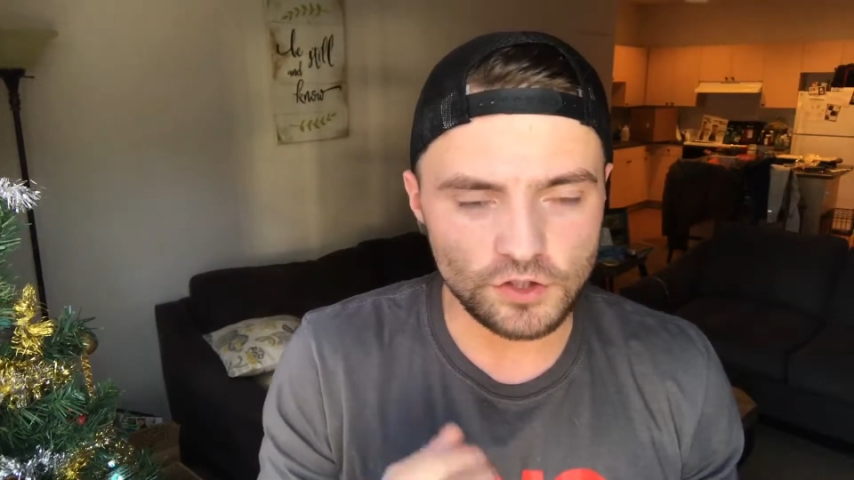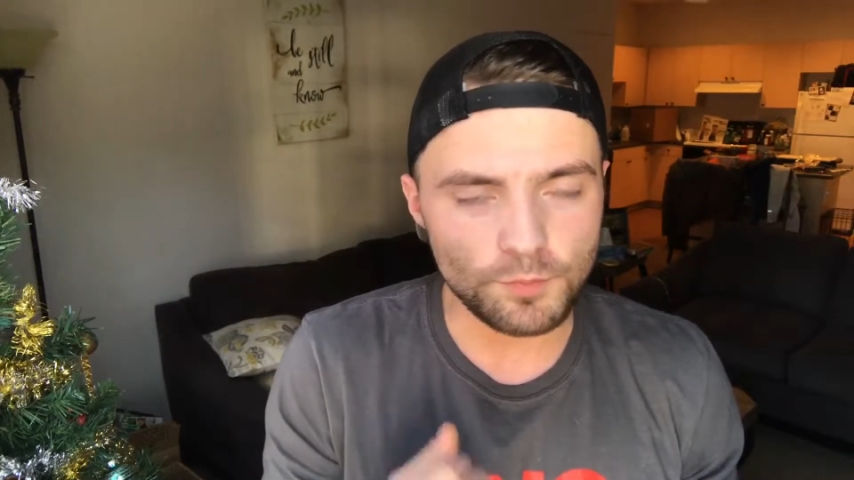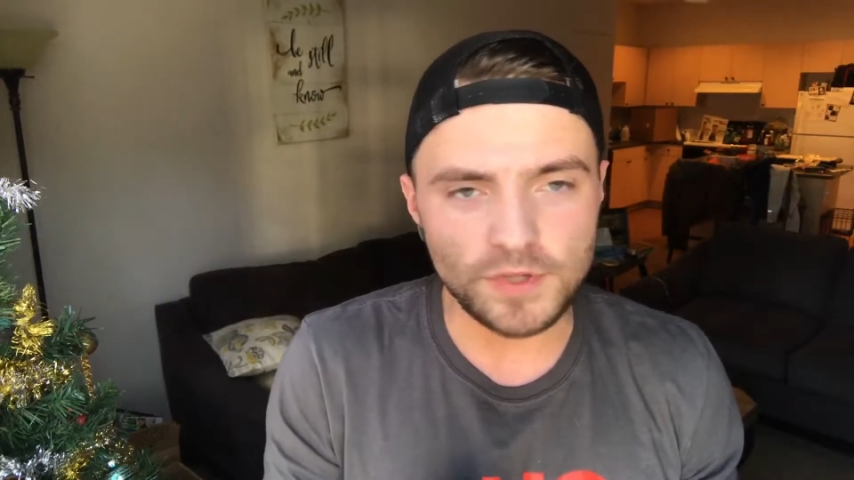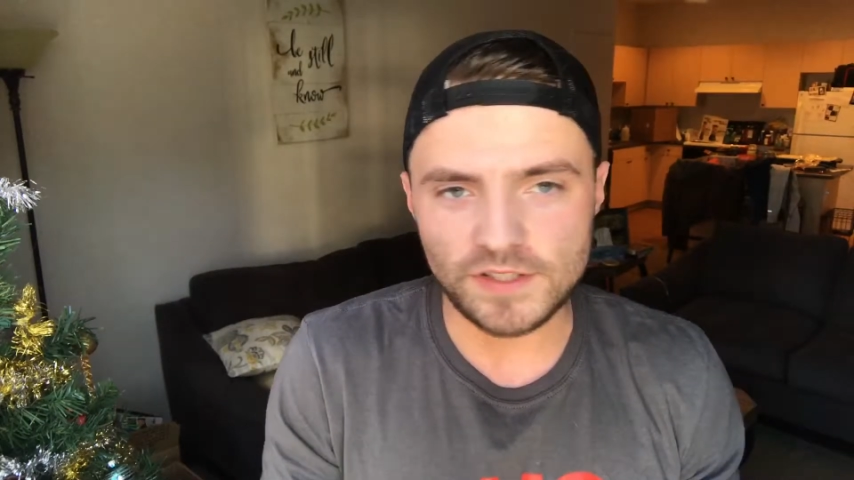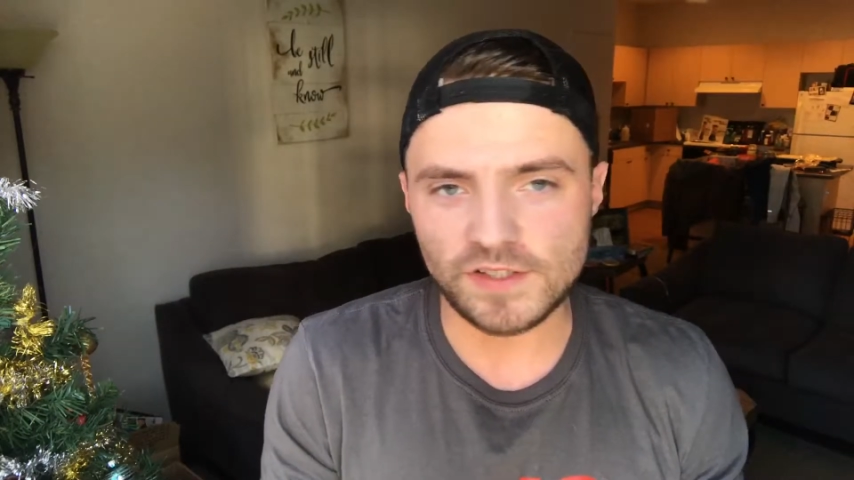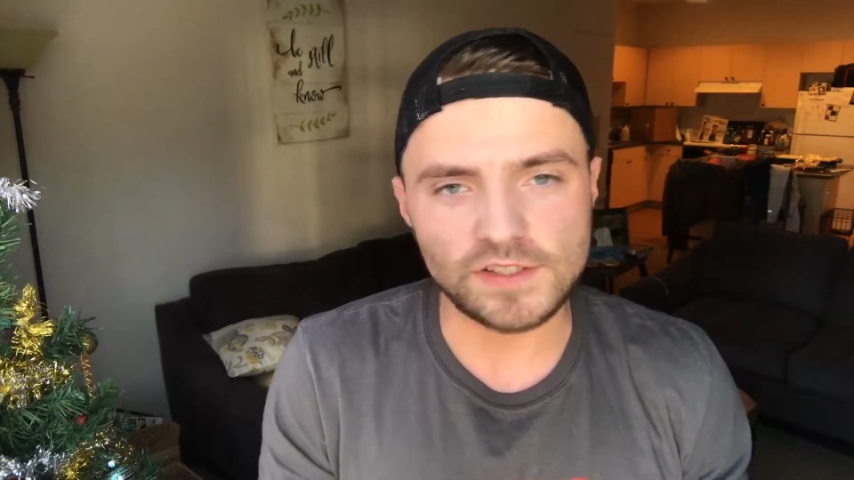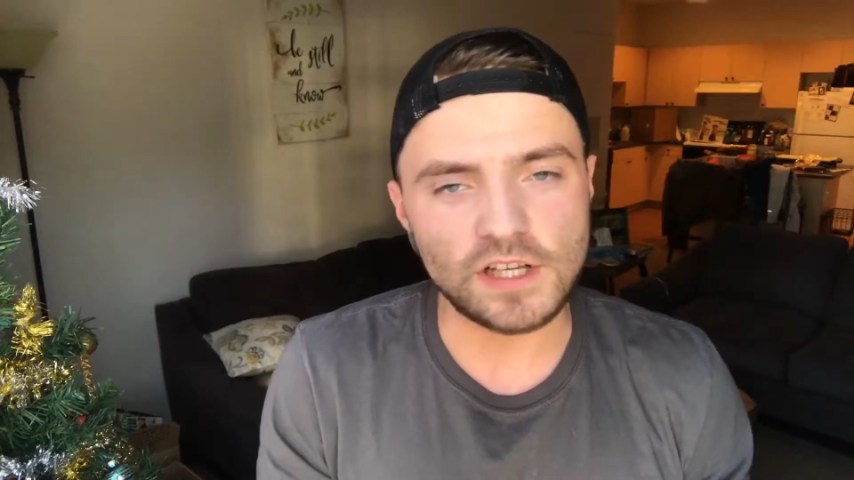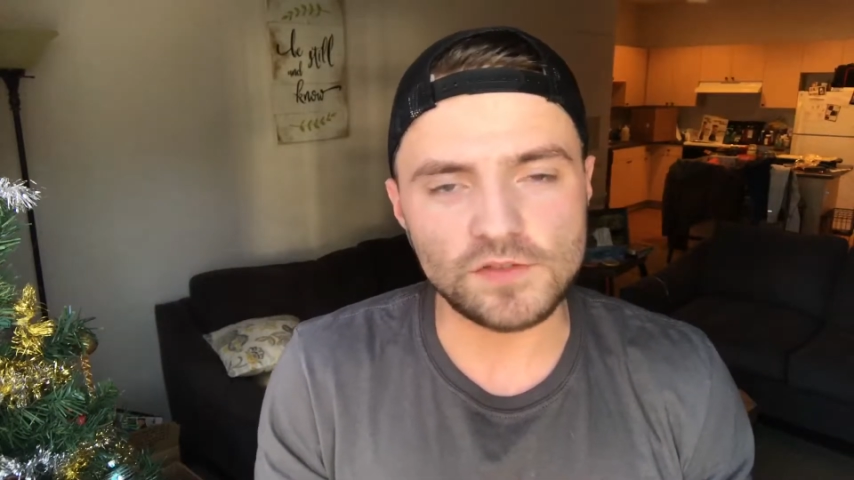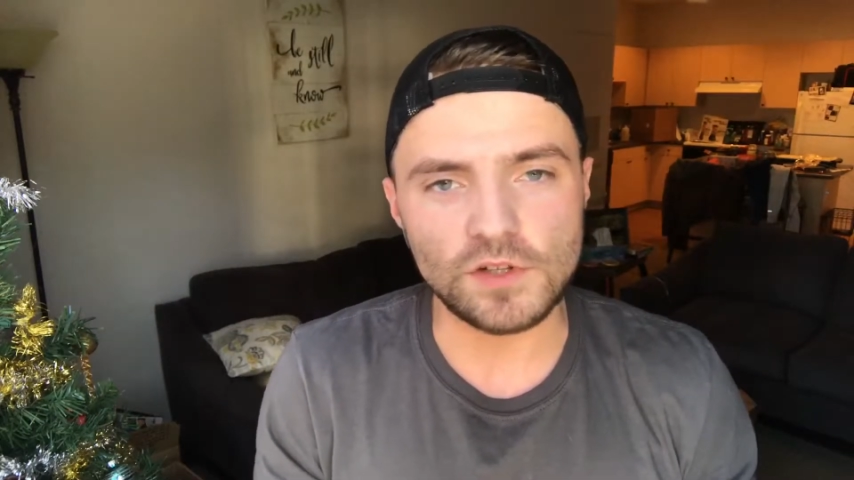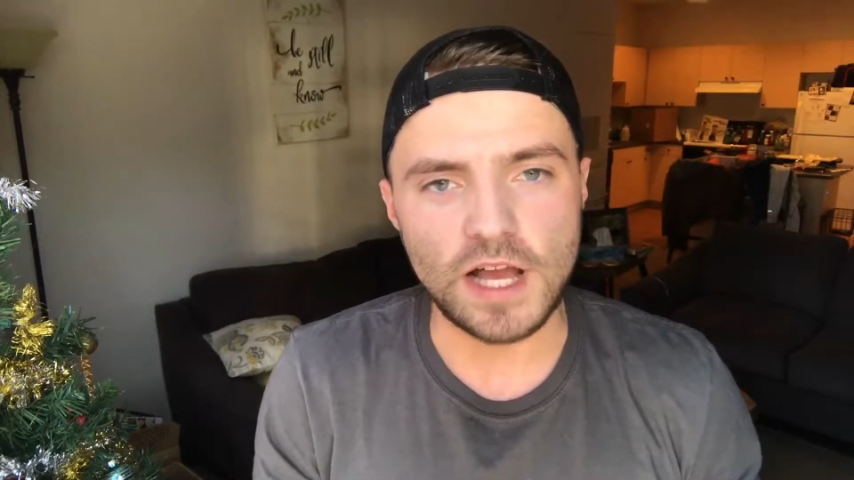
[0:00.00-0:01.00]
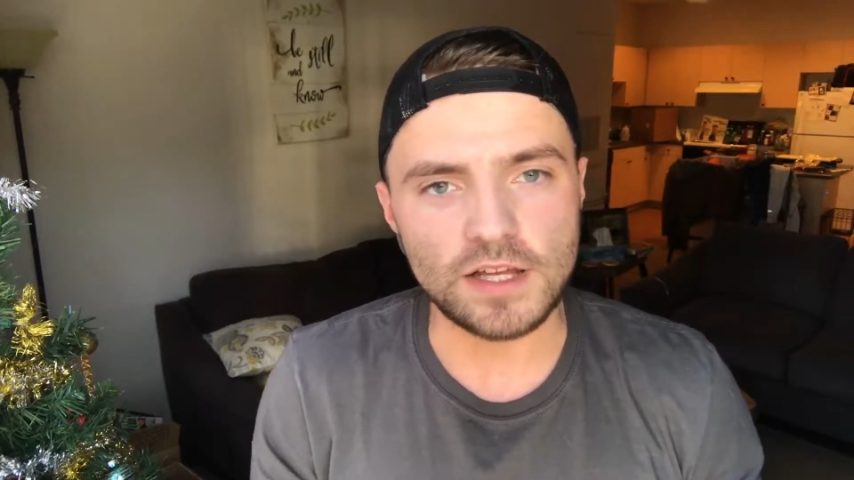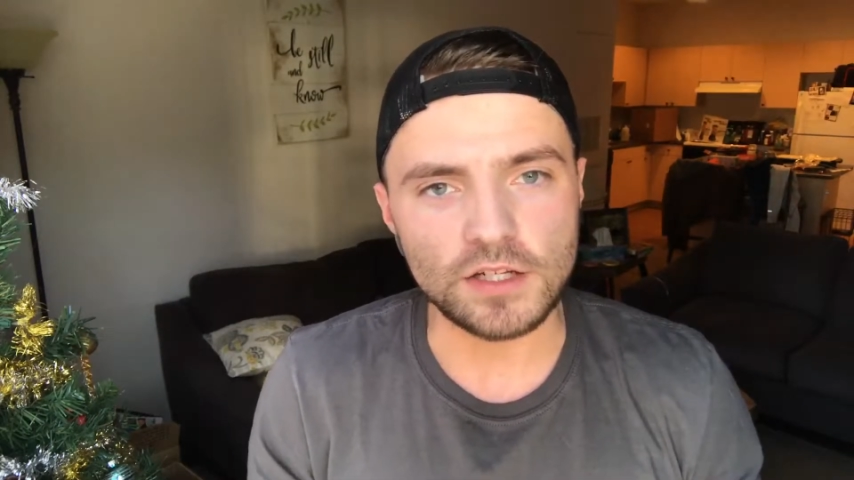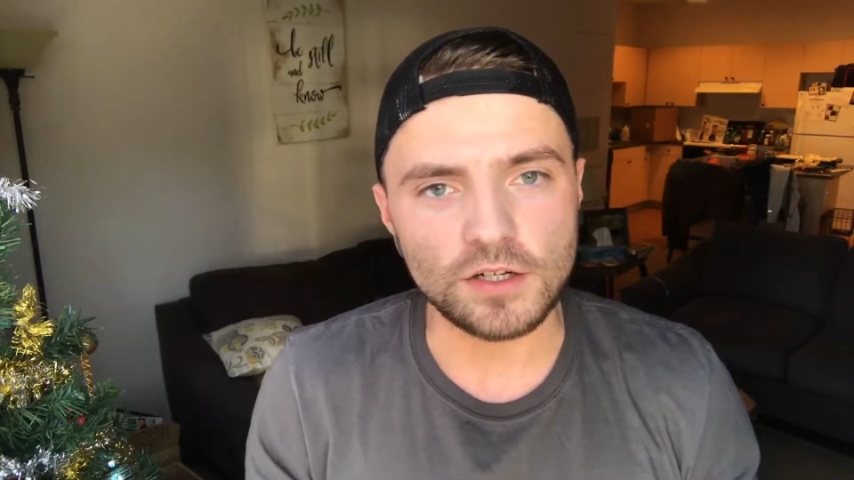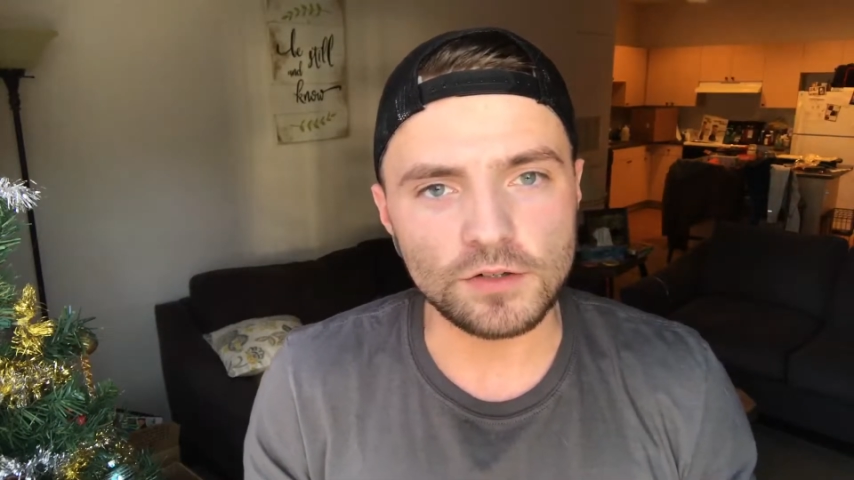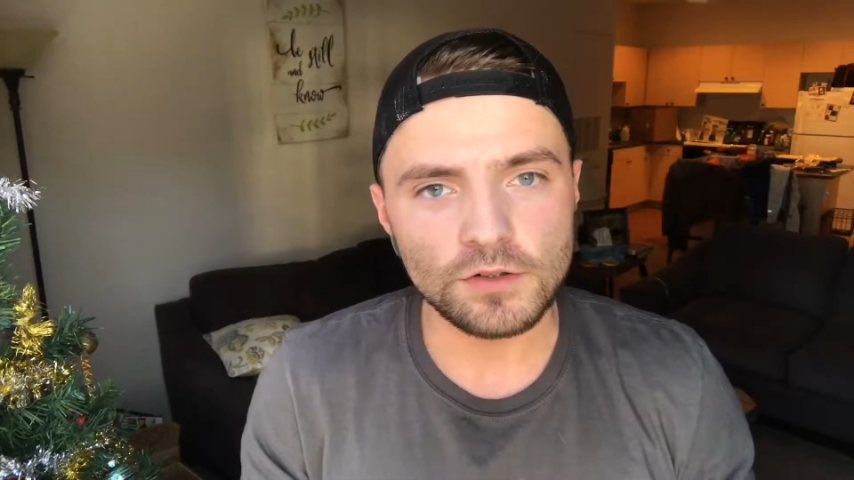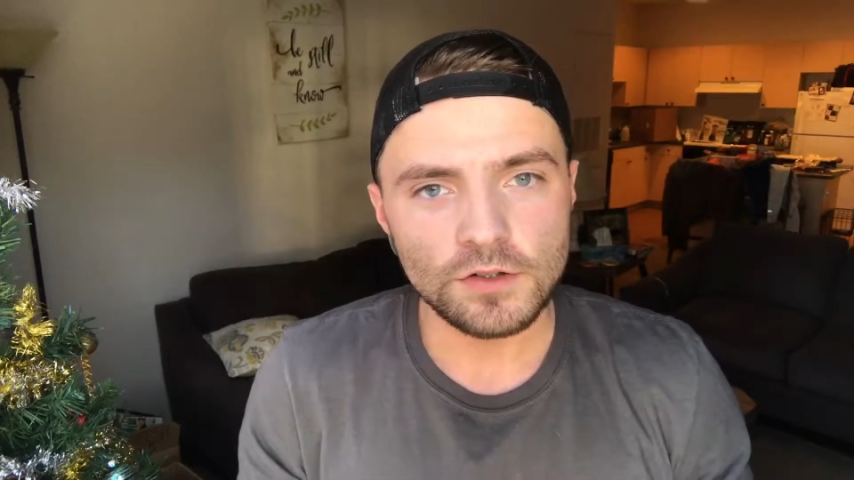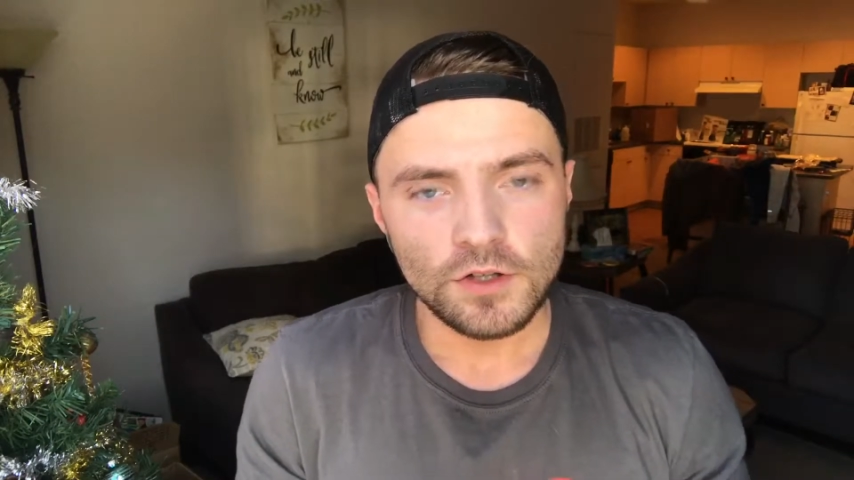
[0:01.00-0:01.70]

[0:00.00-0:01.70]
be successful at, you know.